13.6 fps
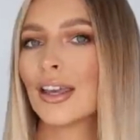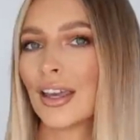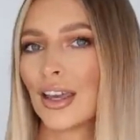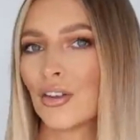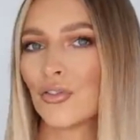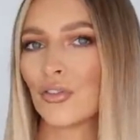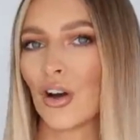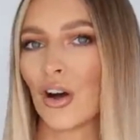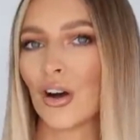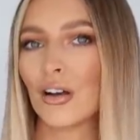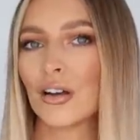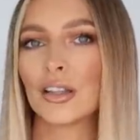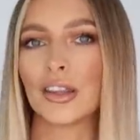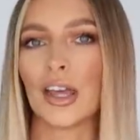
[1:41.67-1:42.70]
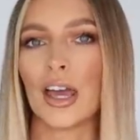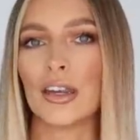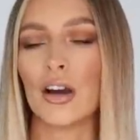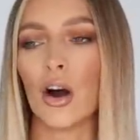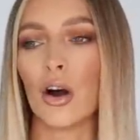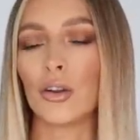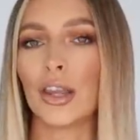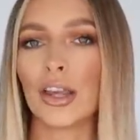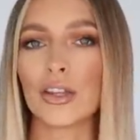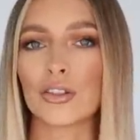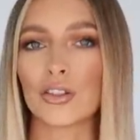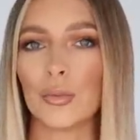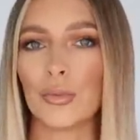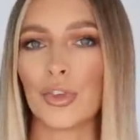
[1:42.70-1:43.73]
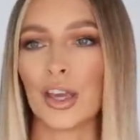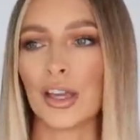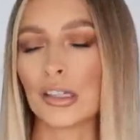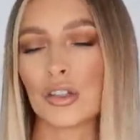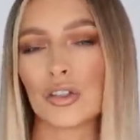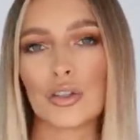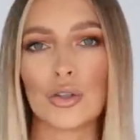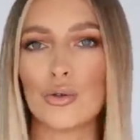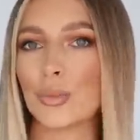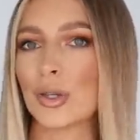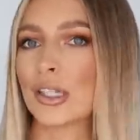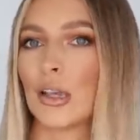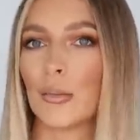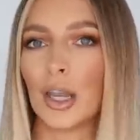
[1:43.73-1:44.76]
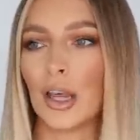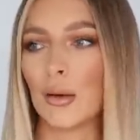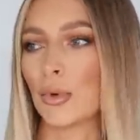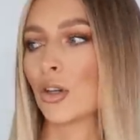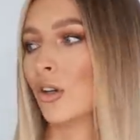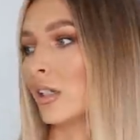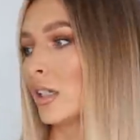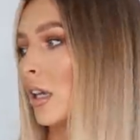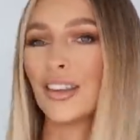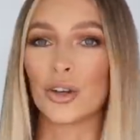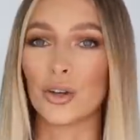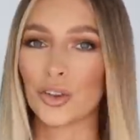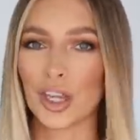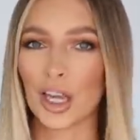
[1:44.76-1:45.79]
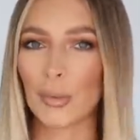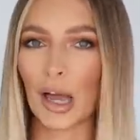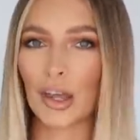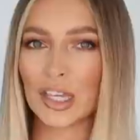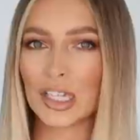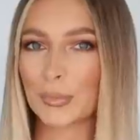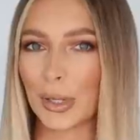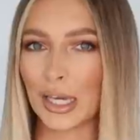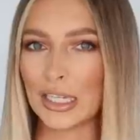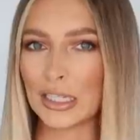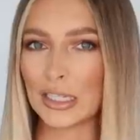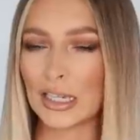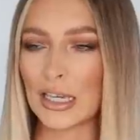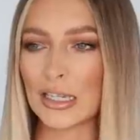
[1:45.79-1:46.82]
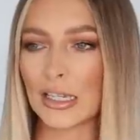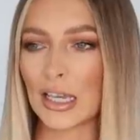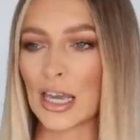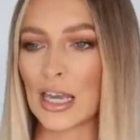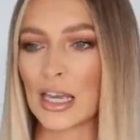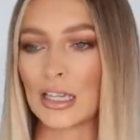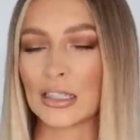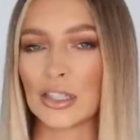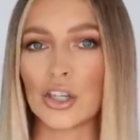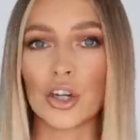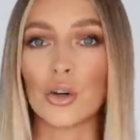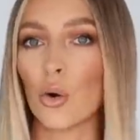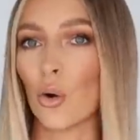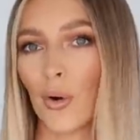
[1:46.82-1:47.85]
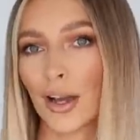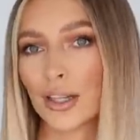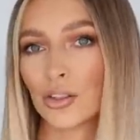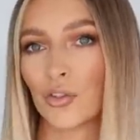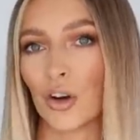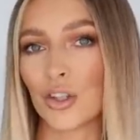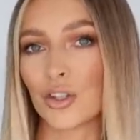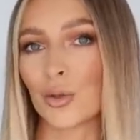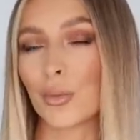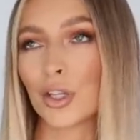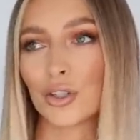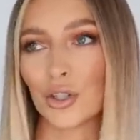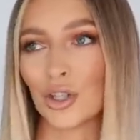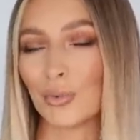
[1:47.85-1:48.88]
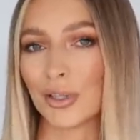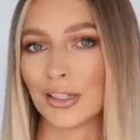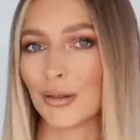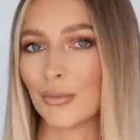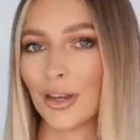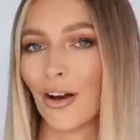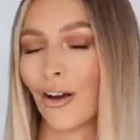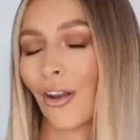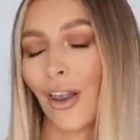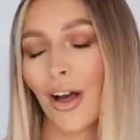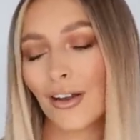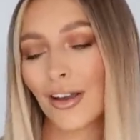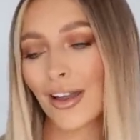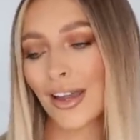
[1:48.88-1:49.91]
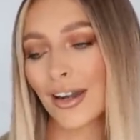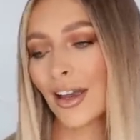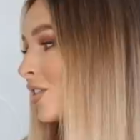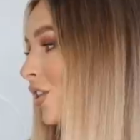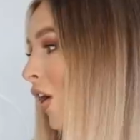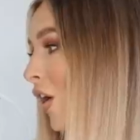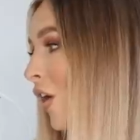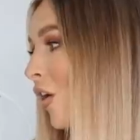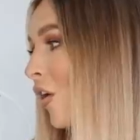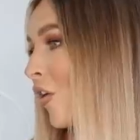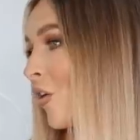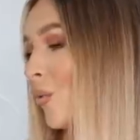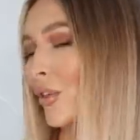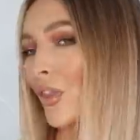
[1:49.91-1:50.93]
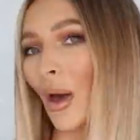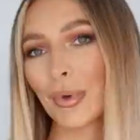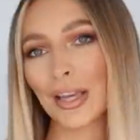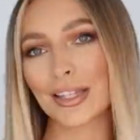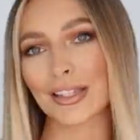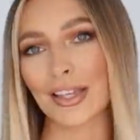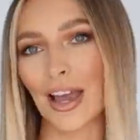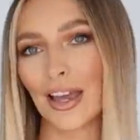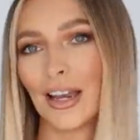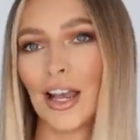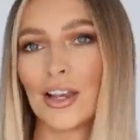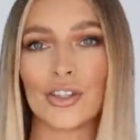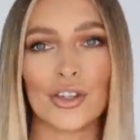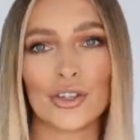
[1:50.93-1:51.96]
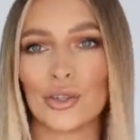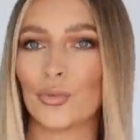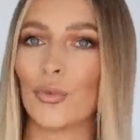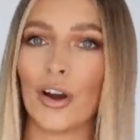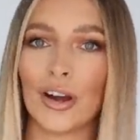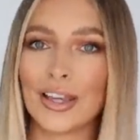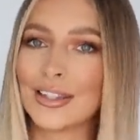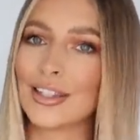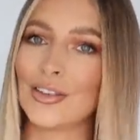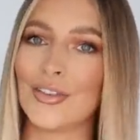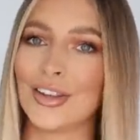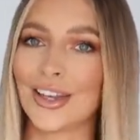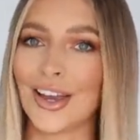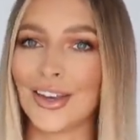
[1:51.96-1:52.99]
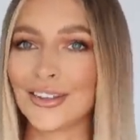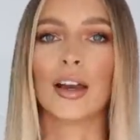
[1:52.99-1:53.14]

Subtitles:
If not, then I'll link something super similar, because the good thing about these pieces is that you can always find something super similar online. So with that being said, let's just jump right into the video.